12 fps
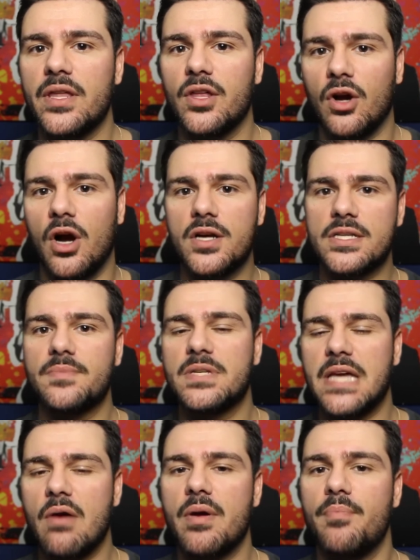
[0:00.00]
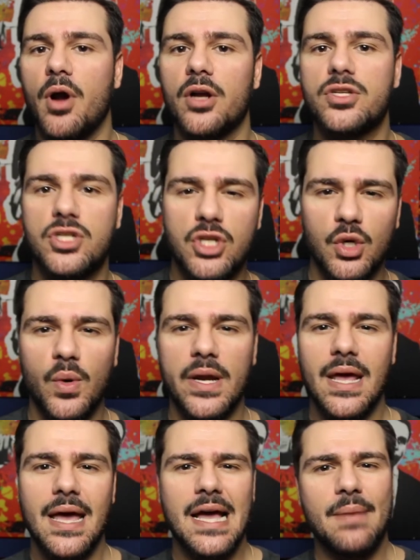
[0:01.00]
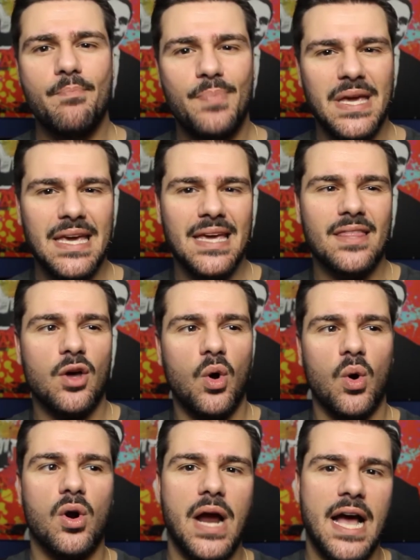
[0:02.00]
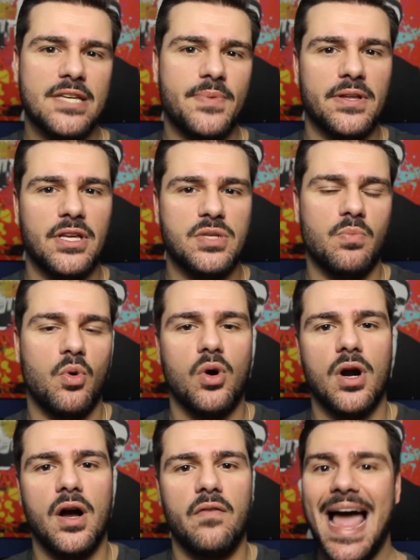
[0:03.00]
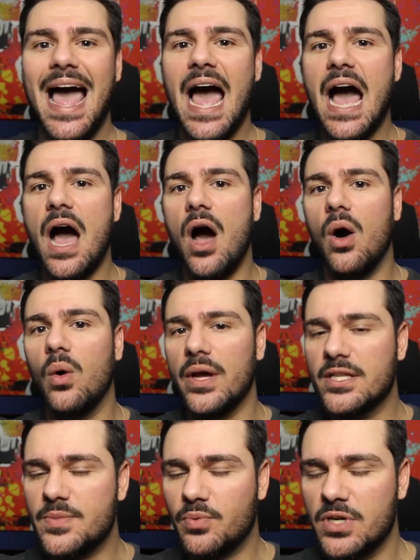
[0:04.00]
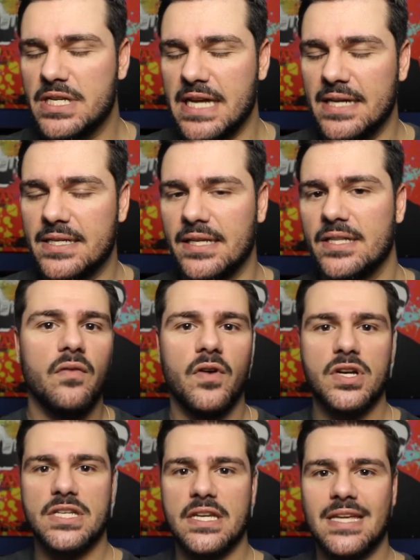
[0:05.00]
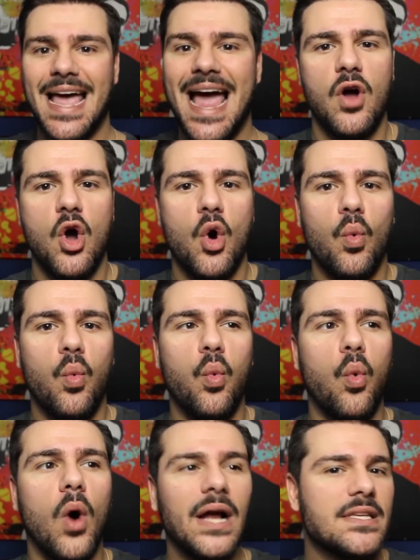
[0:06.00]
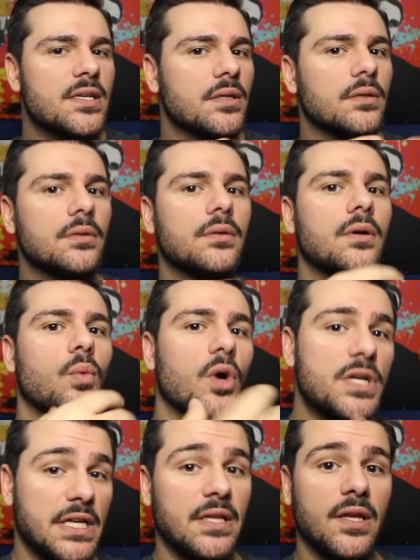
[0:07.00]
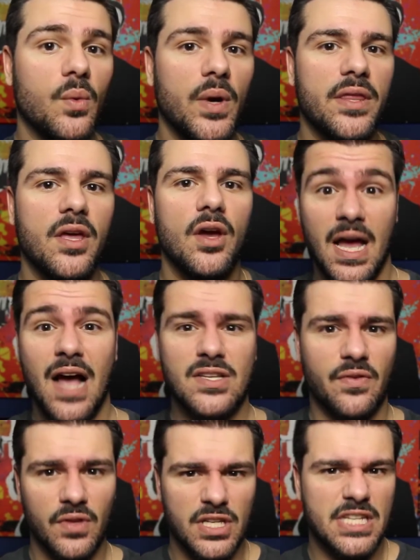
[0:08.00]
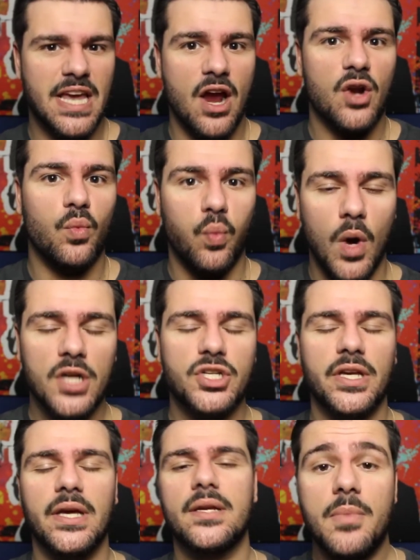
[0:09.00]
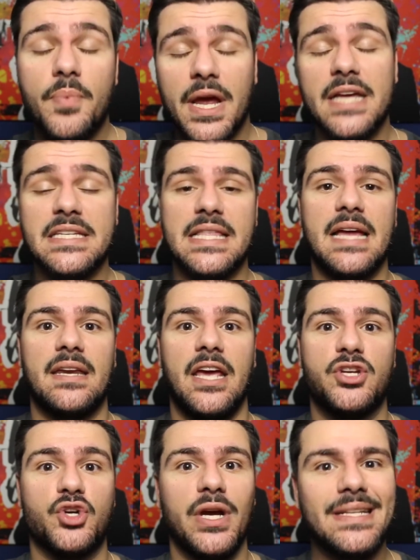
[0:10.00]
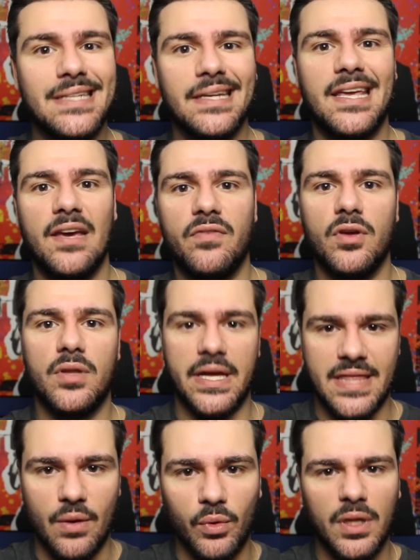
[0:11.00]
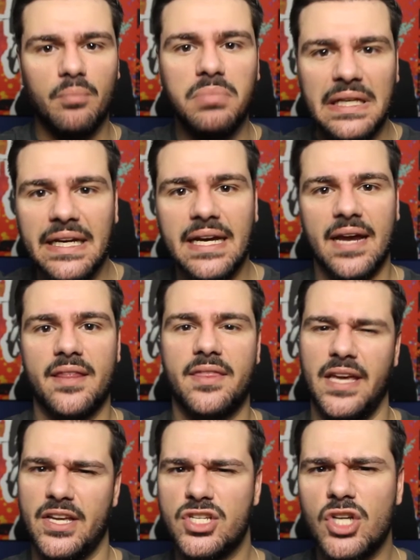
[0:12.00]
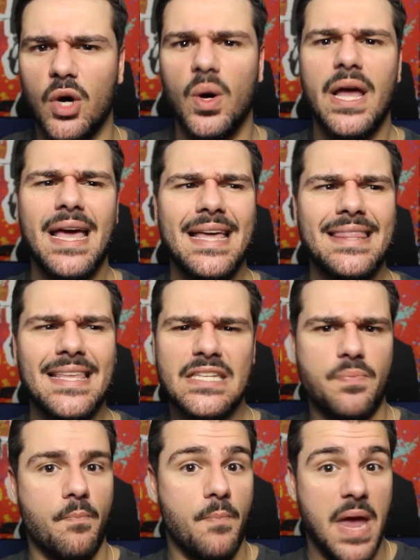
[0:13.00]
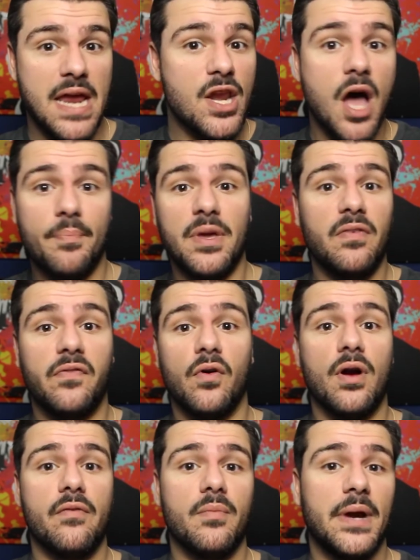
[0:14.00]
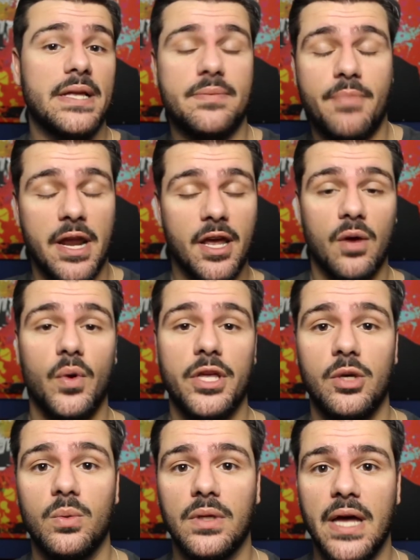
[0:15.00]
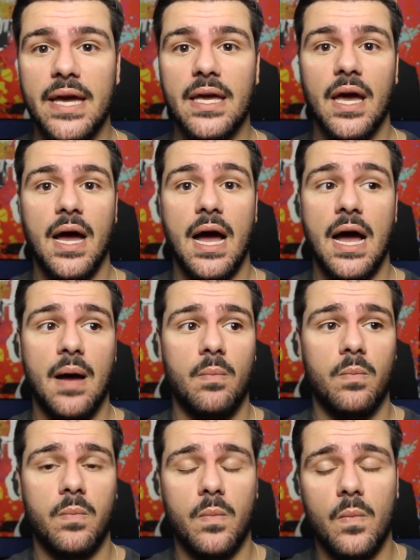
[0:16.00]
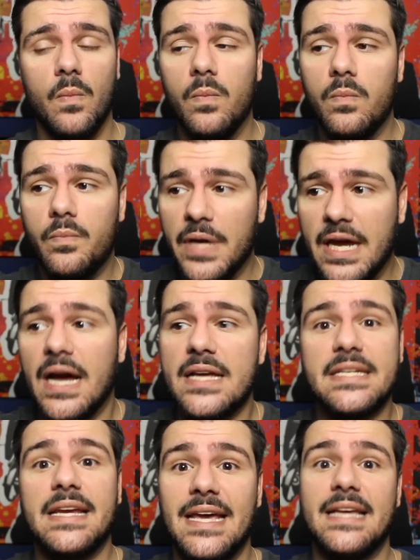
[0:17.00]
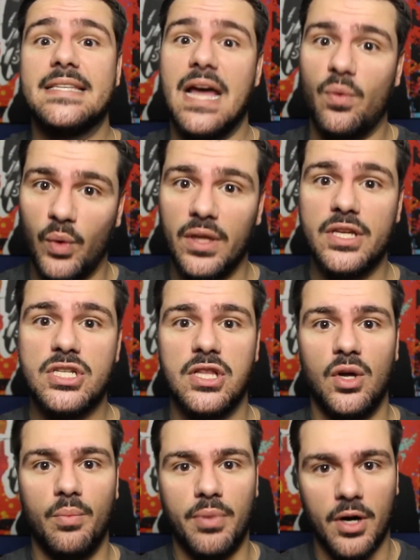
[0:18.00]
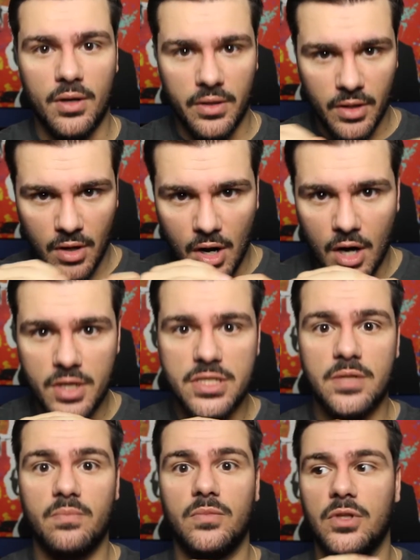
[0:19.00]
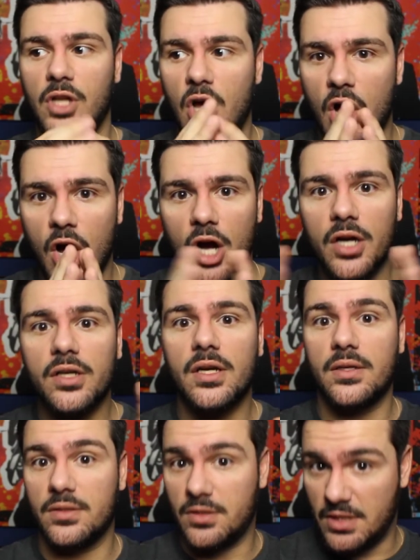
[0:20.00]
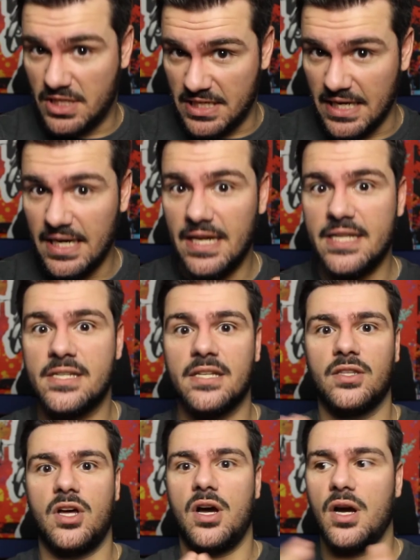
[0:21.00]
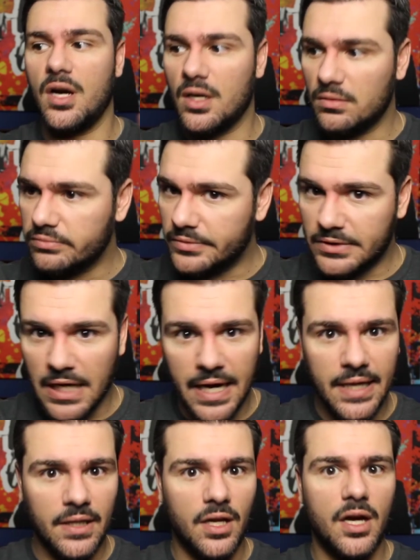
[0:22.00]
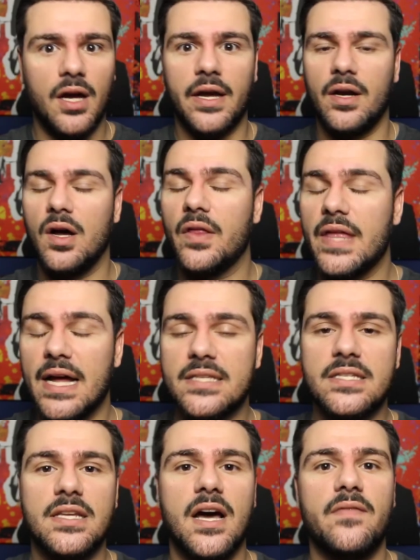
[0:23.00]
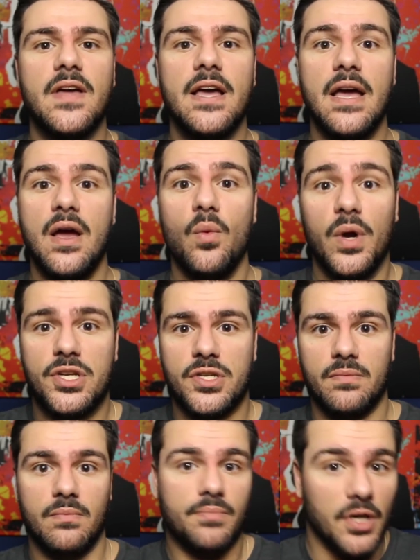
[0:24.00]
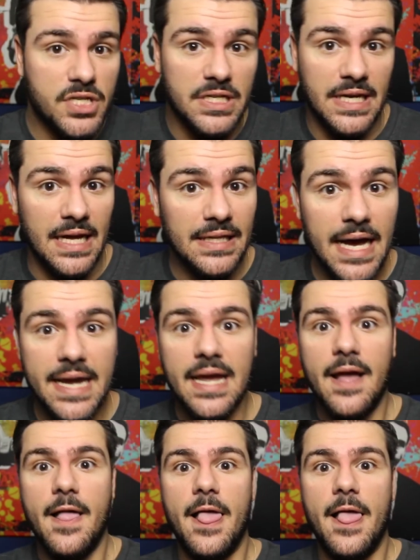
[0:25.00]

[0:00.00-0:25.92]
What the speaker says: There are some scary parts to it. Being the horror aspect is more of how it's presented versus what we're dealing with. I wasn't really scared watching it, but because of that nature, it did give you like that really bleak kind of thing. So this may not be for everybody, depending on what you like, because it is that really slow burn and there are some long scenes and long dialogue and all that stuff, which personally I like.